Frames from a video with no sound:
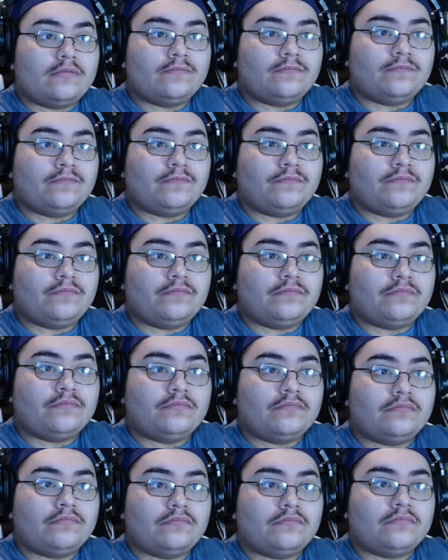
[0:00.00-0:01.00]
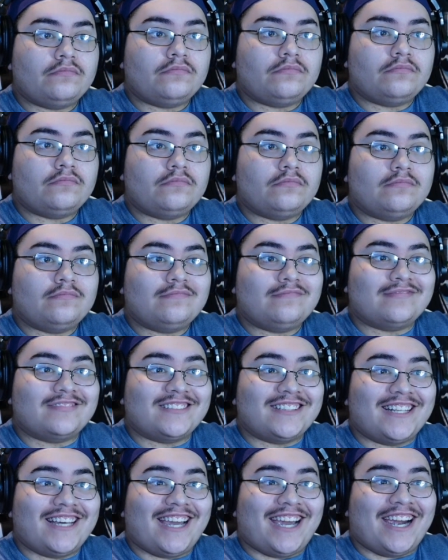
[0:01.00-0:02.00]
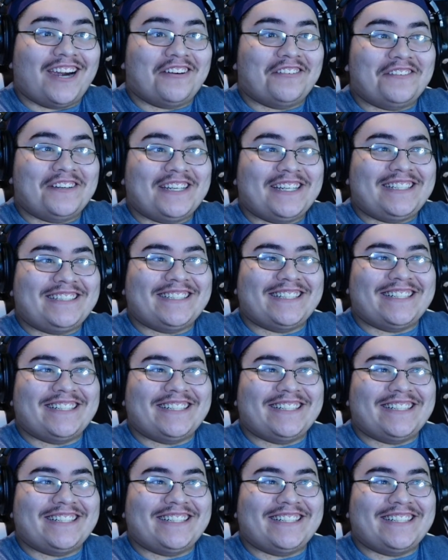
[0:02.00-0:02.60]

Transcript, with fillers: We're gonna go see Zemo. There we go.